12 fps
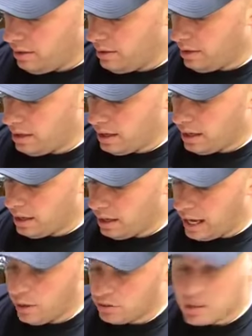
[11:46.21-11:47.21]
the
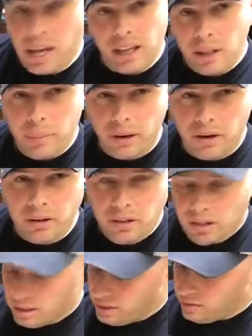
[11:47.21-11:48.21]
outside of the barrel,
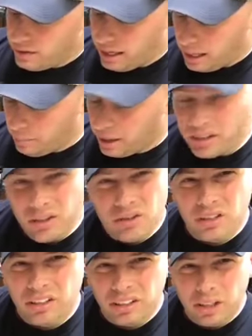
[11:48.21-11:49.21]
then I might use
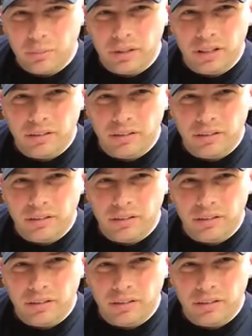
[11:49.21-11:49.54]
a little bit